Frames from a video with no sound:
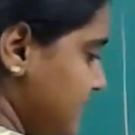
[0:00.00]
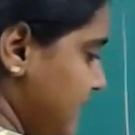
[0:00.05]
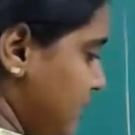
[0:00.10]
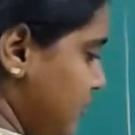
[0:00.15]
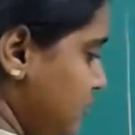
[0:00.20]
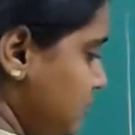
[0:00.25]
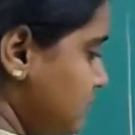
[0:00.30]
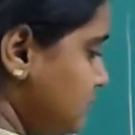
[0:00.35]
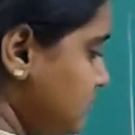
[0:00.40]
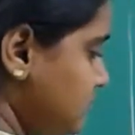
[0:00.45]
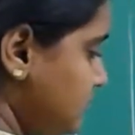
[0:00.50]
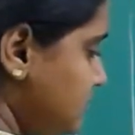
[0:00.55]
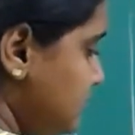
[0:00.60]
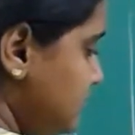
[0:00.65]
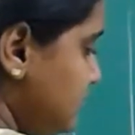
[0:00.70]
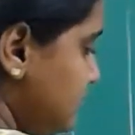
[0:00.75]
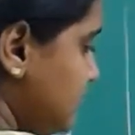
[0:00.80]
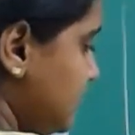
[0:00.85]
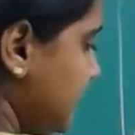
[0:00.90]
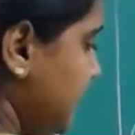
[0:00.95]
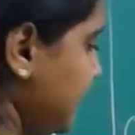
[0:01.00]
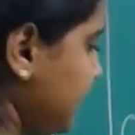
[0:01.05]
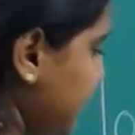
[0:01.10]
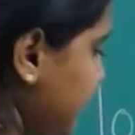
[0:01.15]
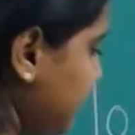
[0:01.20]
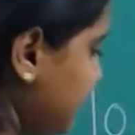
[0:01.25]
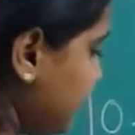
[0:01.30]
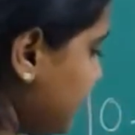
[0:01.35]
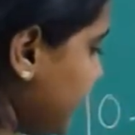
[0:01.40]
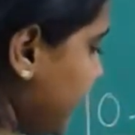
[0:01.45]
now.
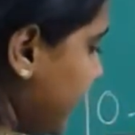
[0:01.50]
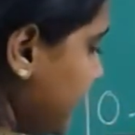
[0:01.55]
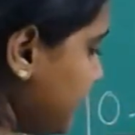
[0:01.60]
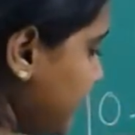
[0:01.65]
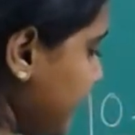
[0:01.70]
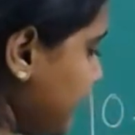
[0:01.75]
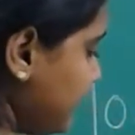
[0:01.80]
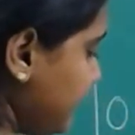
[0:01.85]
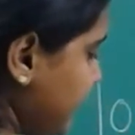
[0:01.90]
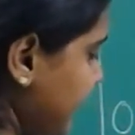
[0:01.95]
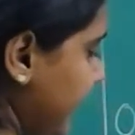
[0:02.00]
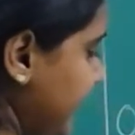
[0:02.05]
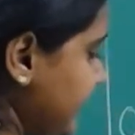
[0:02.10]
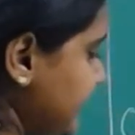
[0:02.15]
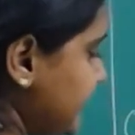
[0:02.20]
Keeping VI by VI,